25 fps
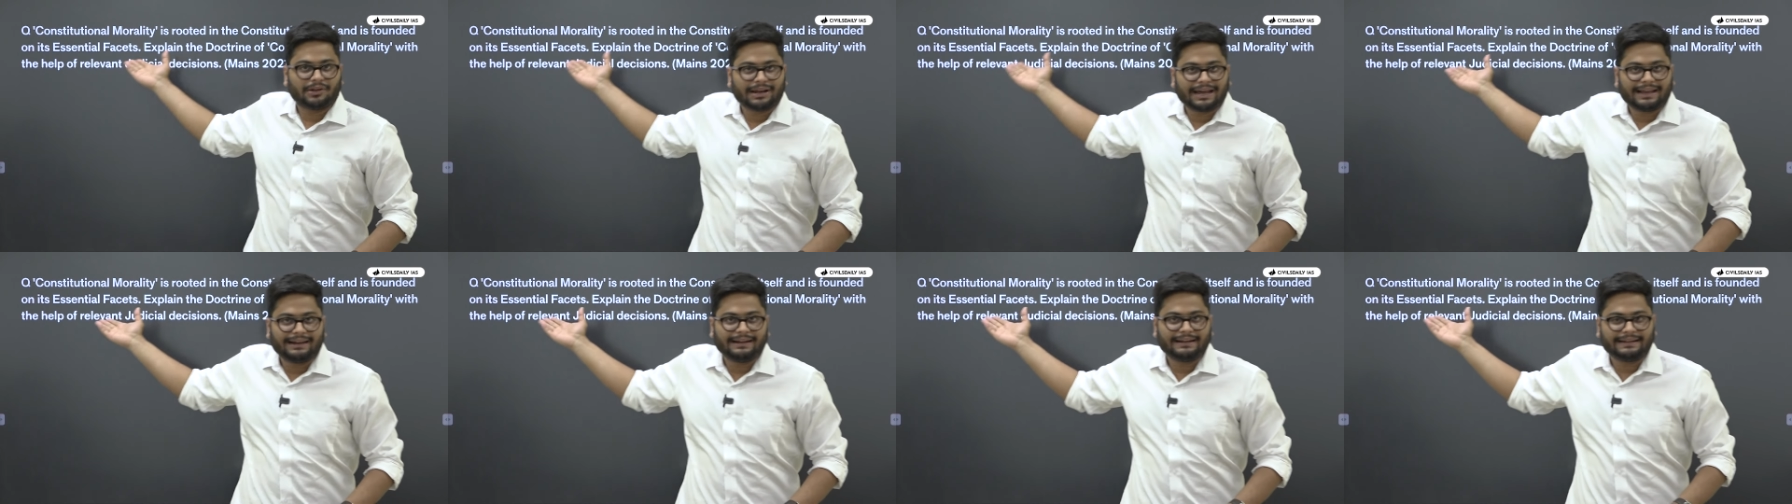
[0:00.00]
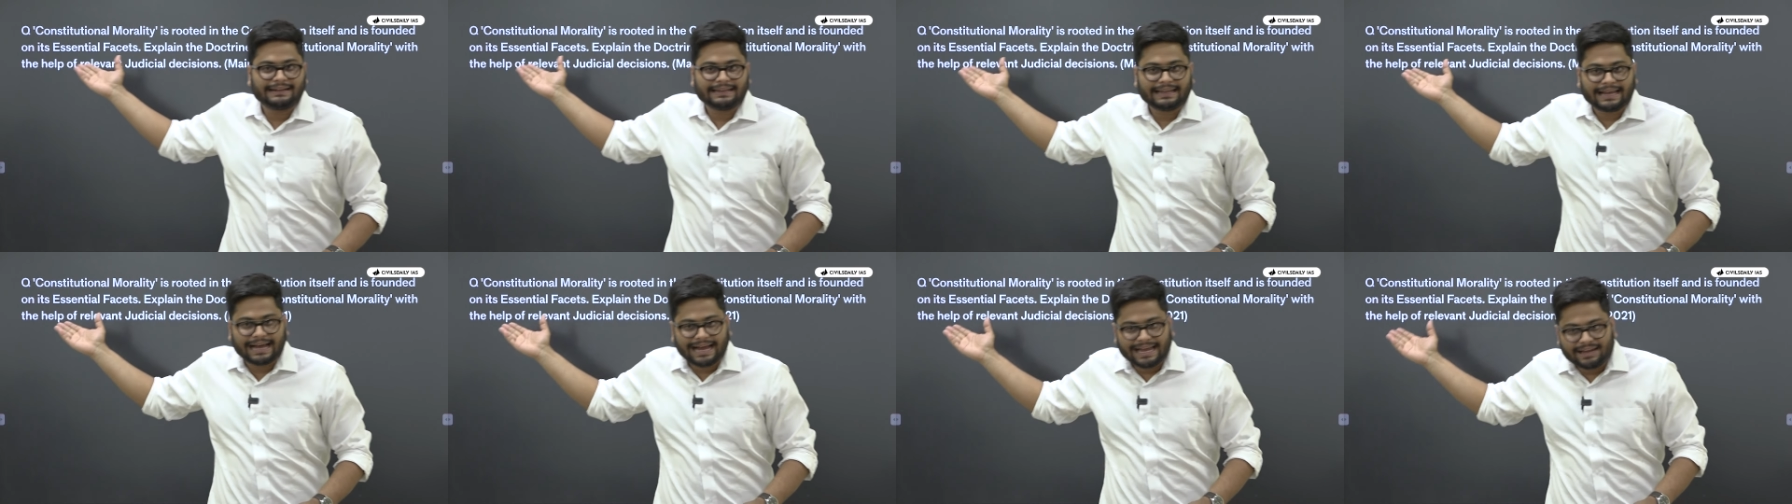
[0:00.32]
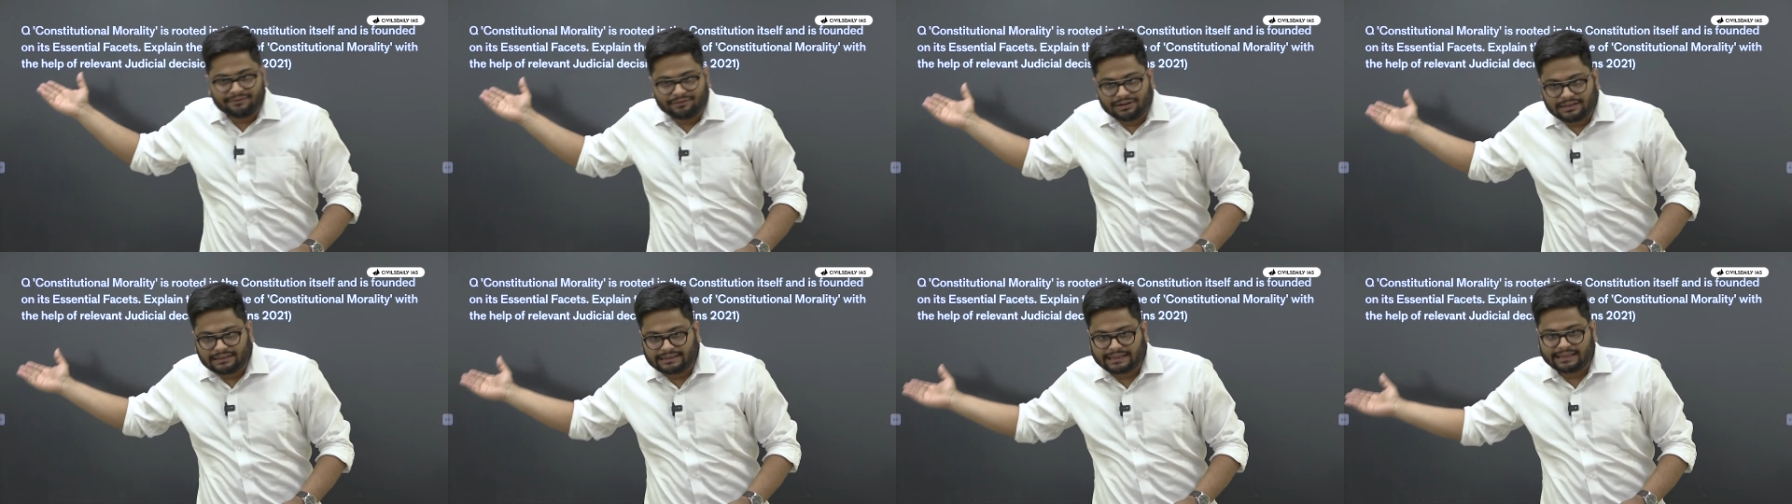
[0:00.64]
morality, I
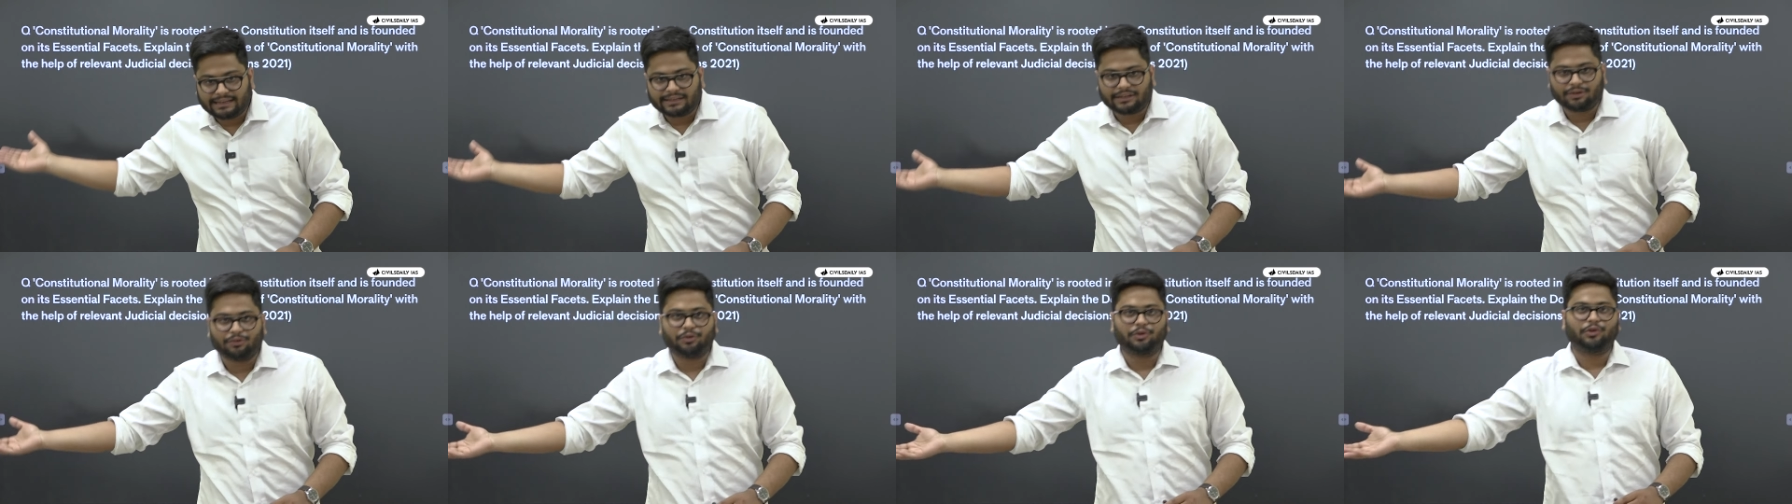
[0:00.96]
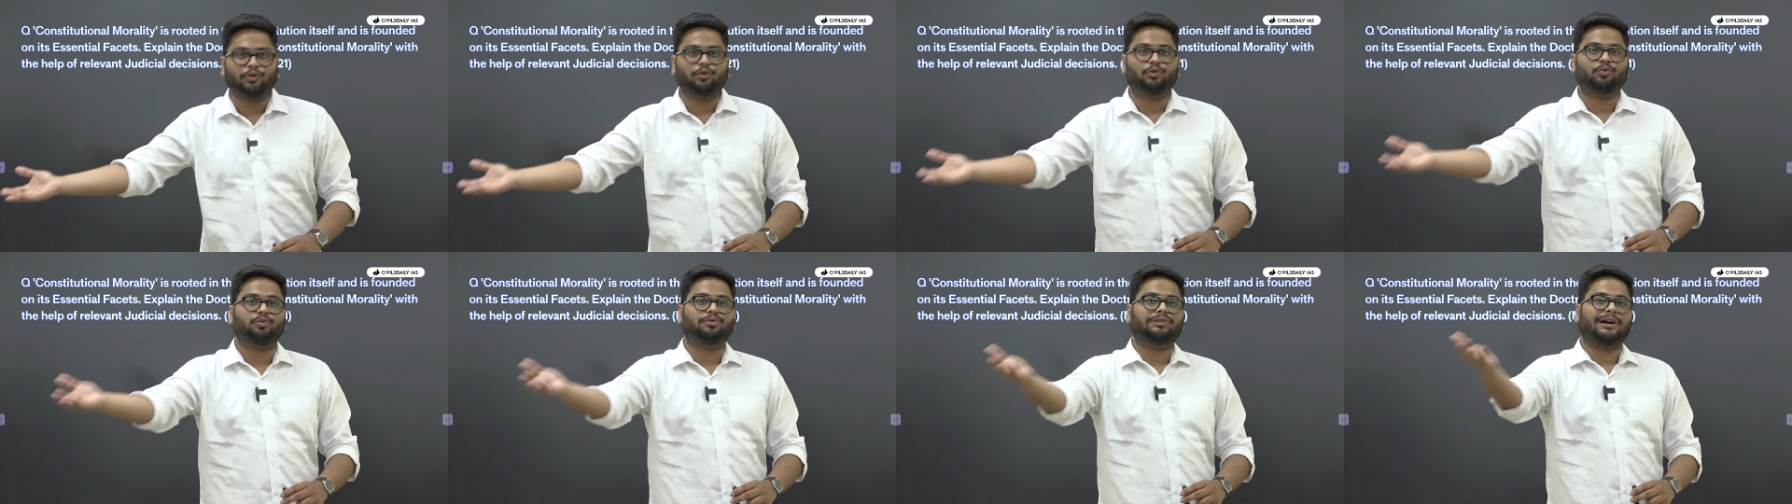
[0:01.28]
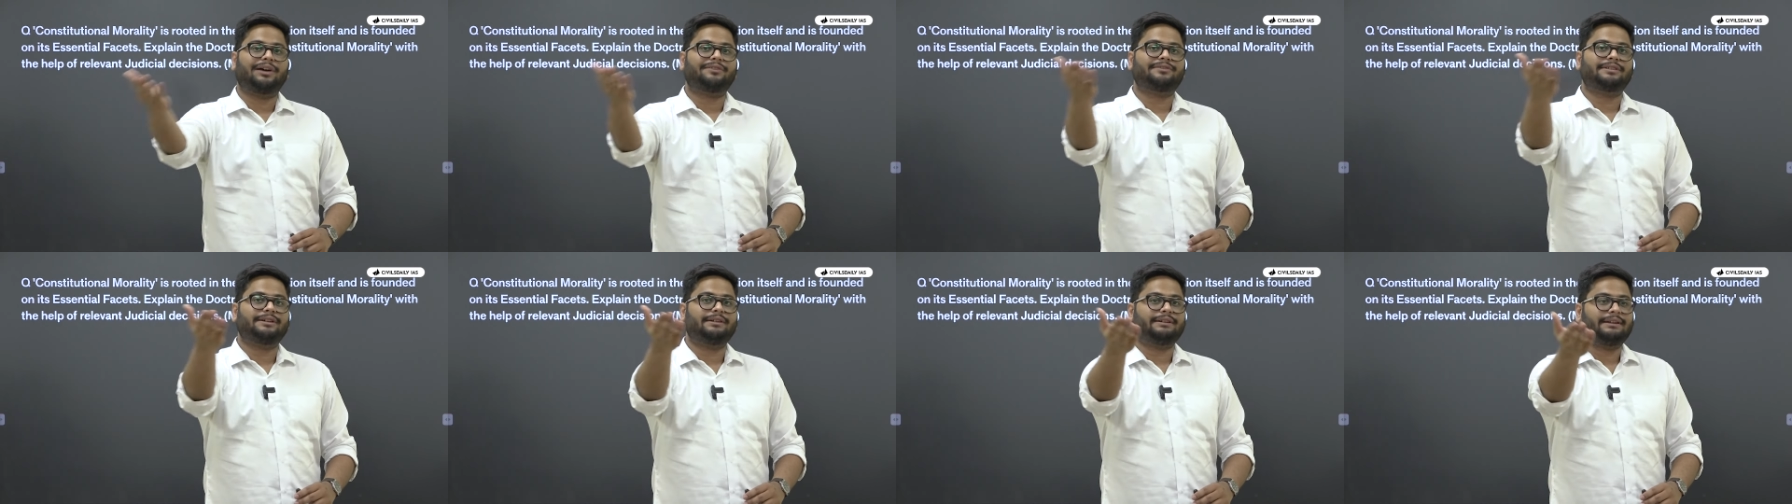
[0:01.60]
will take you to two
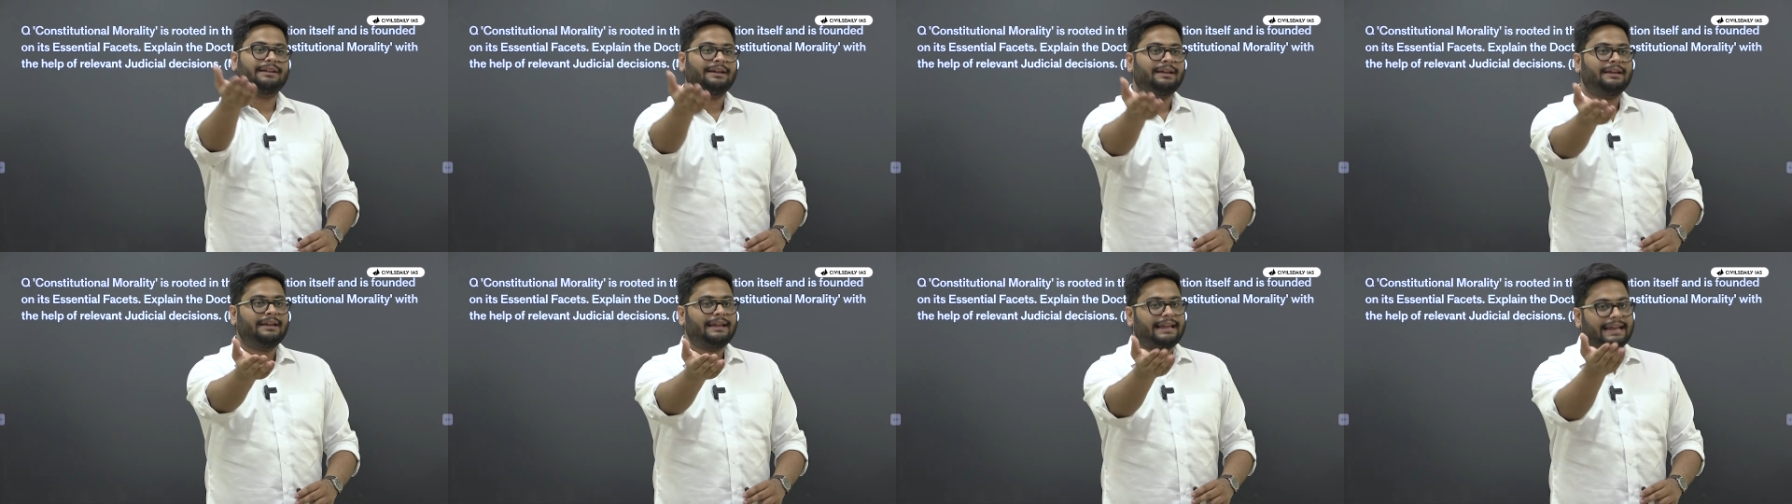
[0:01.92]
thousand